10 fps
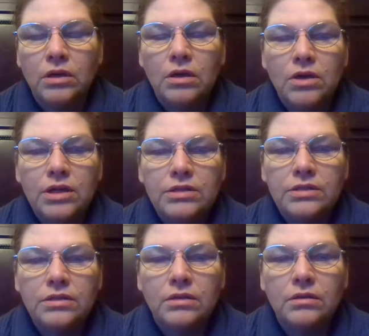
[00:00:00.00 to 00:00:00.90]

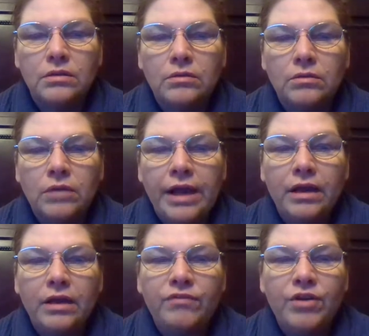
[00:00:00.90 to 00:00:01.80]
Because,
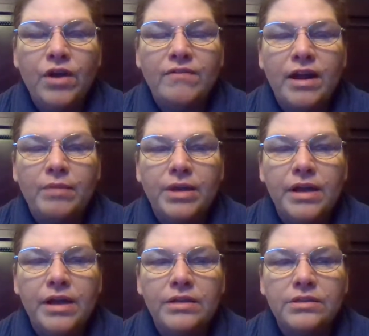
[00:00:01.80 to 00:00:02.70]
like, if you have
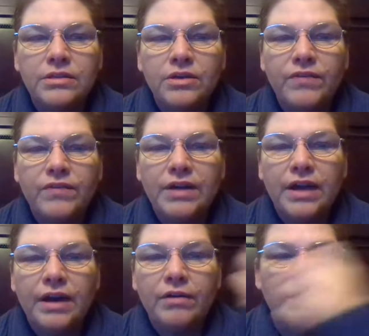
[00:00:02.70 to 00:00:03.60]
IBS and you've got
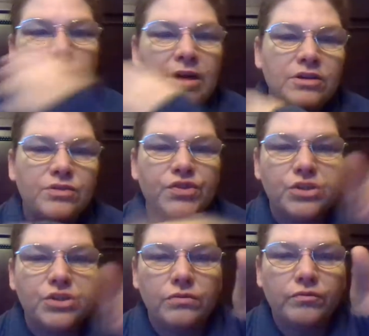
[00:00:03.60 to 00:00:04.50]
diarrhea, it might just
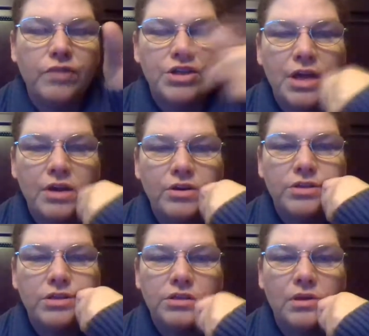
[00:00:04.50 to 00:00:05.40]
flush out your
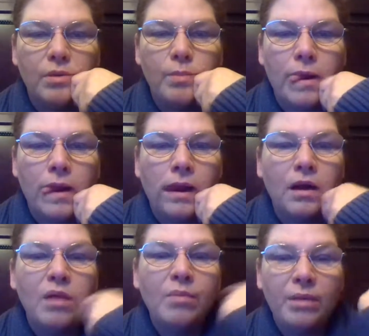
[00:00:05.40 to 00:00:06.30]
system.
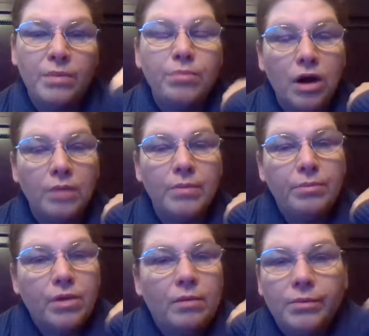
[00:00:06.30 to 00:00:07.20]
That might have been part of my
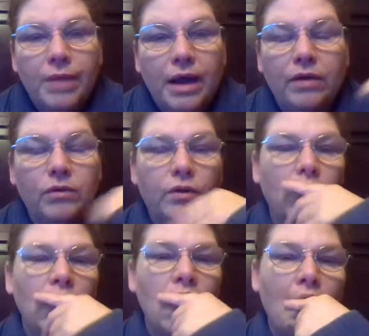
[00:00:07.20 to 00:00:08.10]
problem. I don't
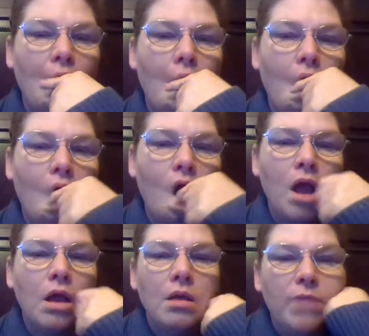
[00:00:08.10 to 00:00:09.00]
know.
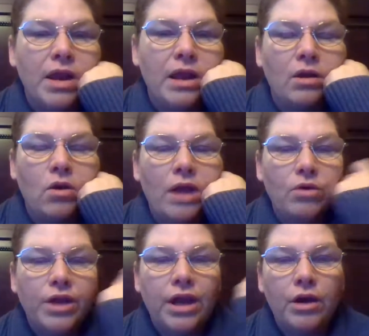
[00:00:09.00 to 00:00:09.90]
But I
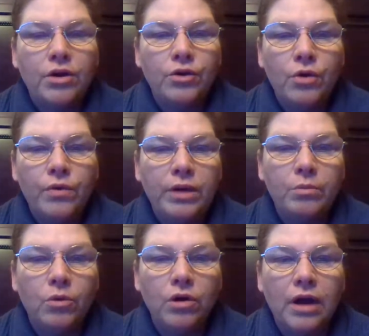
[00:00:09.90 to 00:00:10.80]
don't care to know
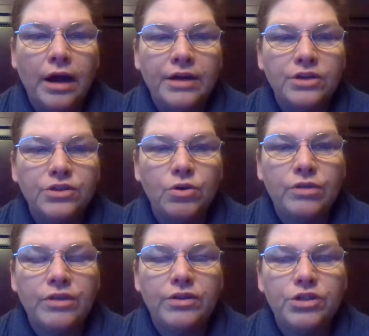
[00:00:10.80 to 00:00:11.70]
anymore. I just know
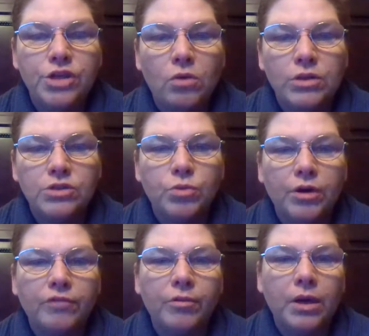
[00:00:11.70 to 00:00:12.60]
that the gel ones
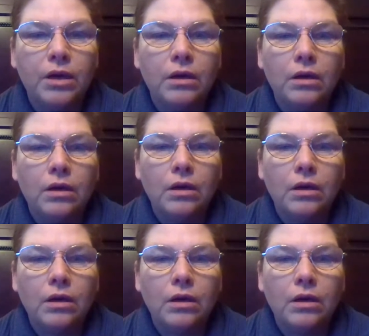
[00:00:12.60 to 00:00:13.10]
work for me.